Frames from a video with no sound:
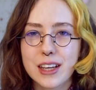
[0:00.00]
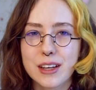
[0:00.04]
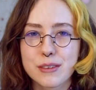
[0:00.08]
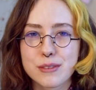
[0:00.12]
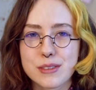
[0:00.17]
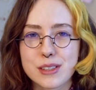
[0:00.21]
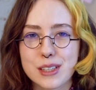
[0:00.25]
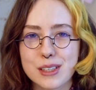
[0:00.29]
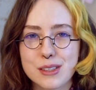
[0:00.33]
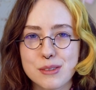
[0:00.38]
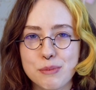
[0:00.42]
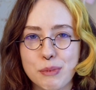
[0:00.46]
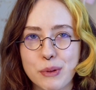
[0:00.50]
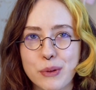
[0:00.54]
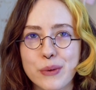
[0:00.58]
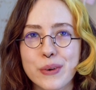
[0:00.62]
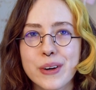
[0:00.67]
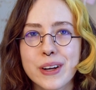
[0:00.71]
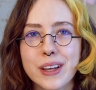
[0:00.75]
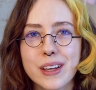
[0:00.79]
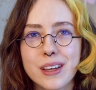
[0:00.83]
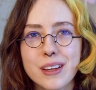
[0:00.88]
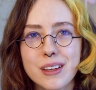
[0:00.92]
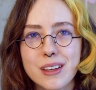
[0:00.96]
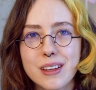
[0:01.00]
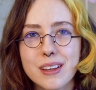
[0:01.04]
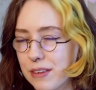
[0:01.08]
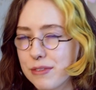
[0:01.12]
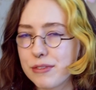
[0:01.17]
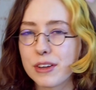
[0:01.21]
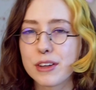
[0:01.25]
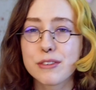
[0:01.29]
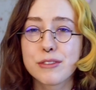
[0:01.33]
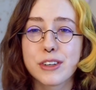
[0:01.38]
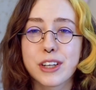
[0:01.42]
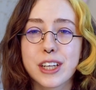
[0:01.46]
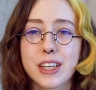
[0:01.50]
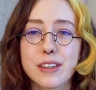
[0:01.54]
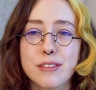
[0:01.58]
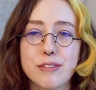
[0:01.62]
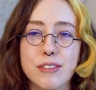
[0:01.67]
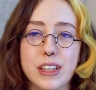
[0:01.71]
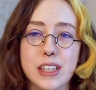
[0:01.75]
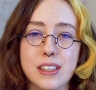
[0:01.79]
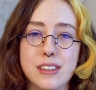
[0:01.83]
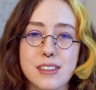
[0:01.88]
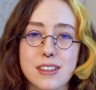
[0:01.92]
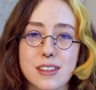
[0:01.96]
I was exploring. It felt very
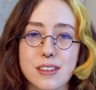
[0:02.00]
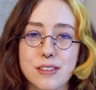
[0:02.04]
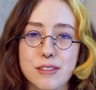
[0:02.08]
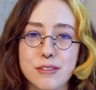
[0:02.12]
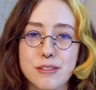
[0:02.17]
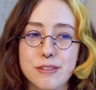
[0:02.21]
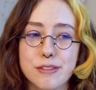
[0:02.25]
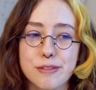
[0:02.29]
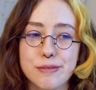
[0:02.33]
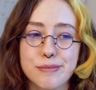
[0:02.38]
inventive.